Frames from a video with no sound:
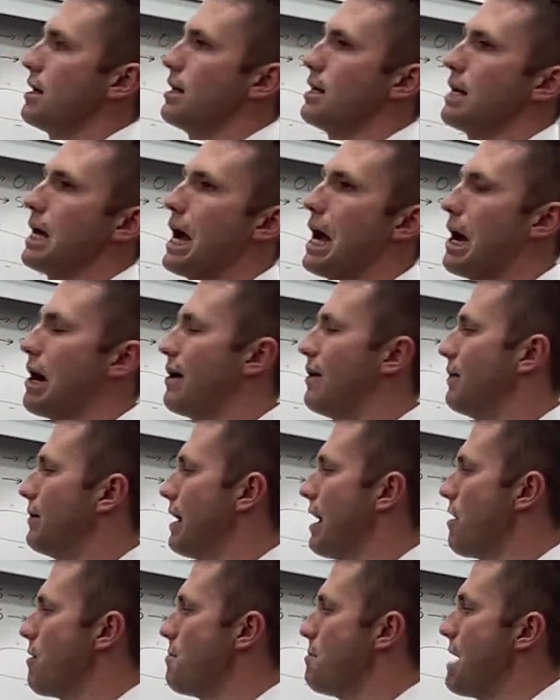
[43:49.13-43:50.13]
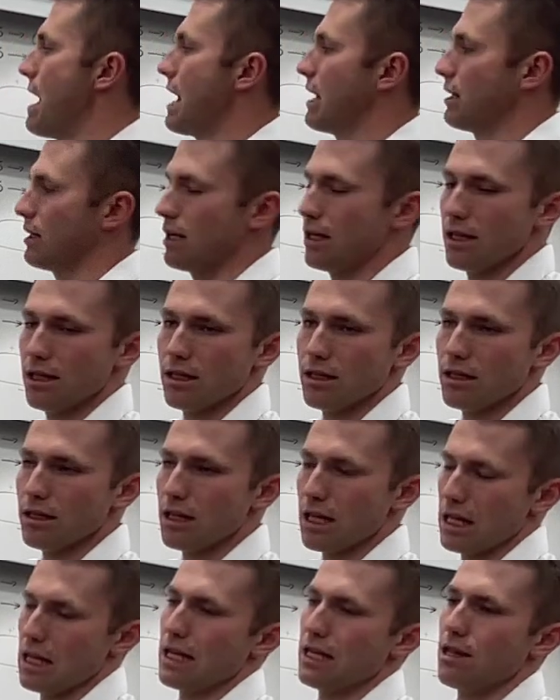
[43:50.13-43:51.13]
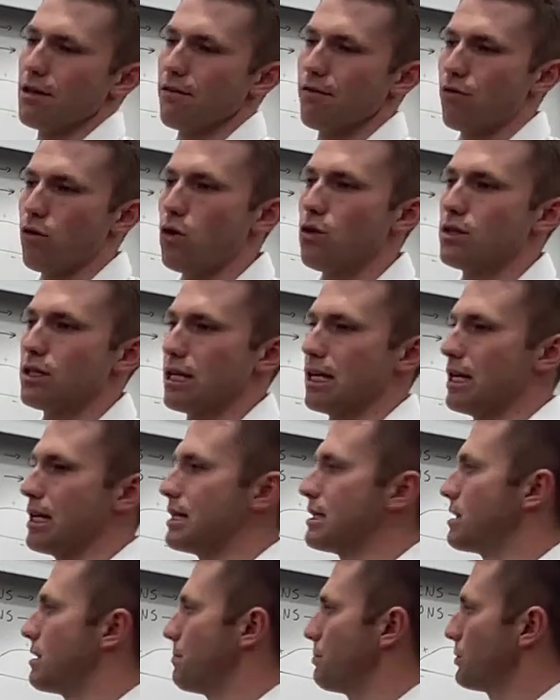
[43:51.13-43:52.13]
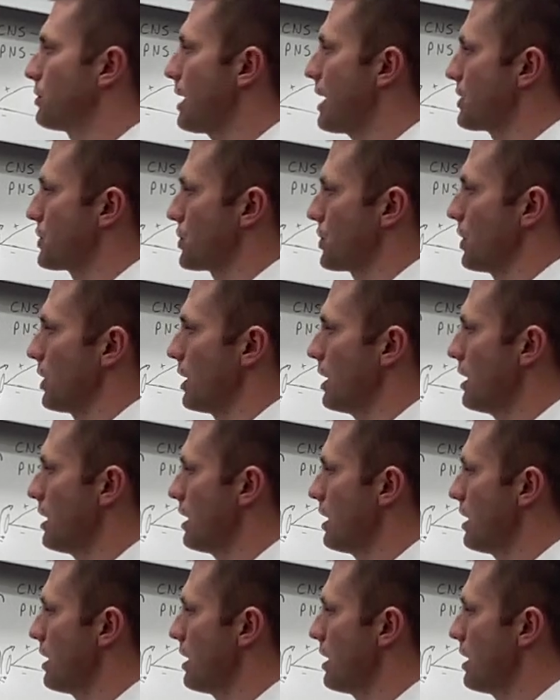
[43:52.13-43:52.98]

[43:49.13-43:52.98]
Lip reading: how badly, like the volt is the pressure